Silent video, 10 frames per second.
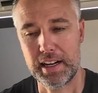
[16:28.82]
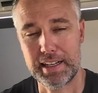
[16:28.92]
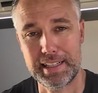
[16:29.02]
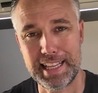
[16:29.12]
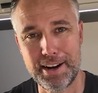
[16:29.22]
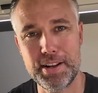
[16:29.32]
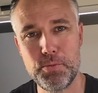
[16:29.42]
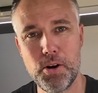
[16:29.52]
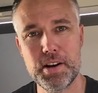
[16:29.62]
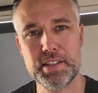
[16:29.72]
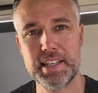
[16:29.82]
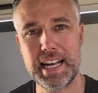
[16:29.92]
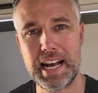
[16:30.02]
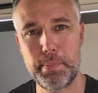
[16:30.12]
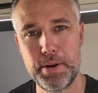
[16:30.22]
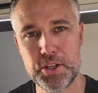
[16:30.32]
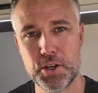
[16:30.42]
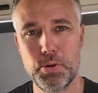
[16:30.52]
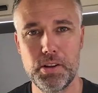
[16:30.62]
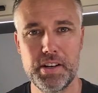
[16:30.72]
clarity-wise, picture
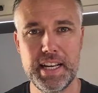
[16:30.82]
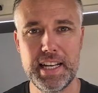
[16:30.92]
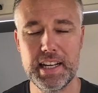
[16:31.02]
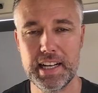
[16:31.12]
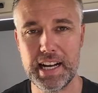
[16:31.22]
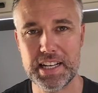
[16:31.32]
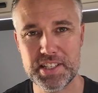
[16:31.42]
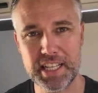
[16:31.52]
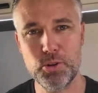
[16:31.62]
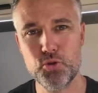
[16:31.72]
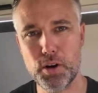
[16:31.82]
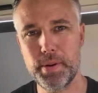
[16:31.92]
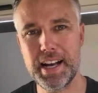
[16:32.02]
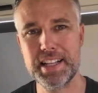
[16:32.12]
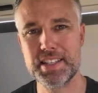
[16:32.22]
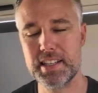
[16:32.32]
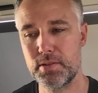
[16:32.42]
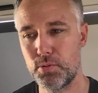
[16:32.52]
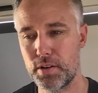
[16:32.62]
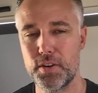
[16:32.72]
quality, signal dropouts,
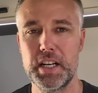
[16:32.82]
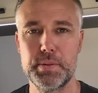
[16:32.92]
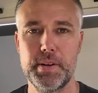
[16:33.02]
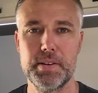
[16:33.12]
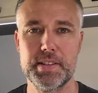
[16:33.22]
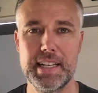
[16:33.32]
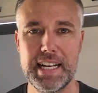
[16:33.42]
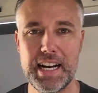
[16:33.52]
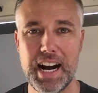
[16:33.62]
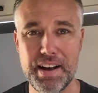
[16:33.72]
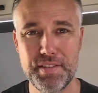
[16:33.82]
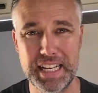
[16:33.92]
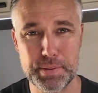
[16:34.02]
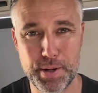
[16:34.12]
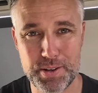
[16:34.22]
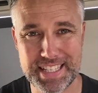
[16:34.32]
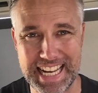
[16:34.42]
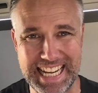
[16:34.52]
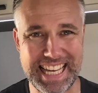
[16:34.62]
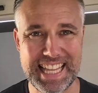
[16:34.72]
what have I experienced? I haven't experienced
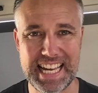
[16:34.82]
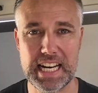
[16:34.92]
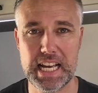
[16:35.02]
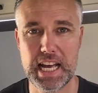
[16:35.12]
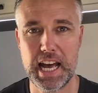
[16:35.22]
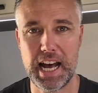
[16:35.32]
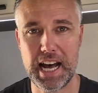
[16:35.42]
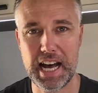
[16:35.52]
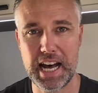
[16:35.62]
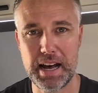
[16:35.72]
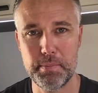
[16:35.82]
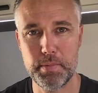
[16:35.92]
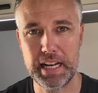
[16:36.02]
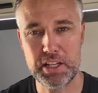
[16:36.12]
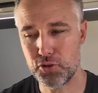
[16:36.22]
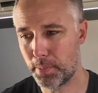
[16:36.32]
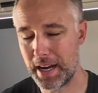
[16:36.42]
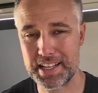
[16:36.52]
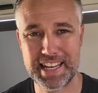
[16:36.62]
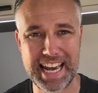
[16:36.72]
any of that. Any
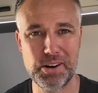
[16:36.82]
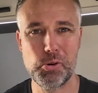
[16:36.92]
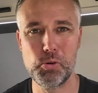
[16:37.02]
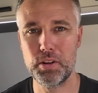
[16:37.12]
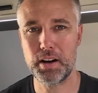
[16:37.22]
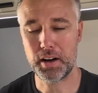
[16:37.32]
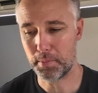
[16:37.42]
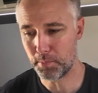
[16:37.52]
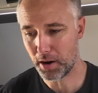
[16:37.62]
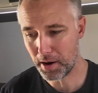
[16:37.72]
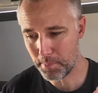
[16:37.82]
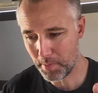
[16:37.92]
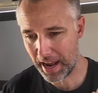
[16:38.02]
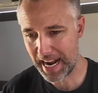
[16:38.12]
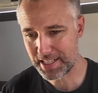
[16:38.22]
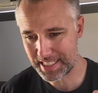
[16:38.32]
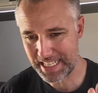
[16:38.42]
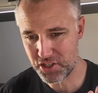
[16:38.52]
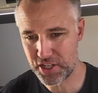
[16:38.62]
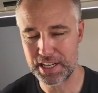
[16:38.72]
dropouts at all. Like I'm actually
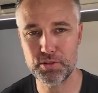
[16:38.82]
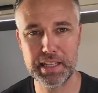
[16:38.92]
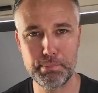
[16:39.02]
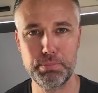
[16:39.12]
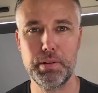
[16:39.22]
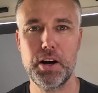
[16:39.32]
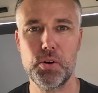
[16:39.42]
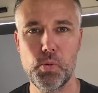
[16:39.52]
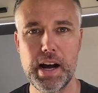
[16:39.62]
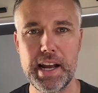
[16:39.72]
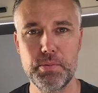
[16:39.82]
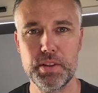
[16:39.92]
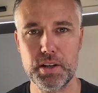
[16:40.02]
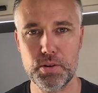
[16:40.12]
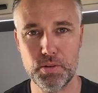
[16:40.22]
generally blown away with the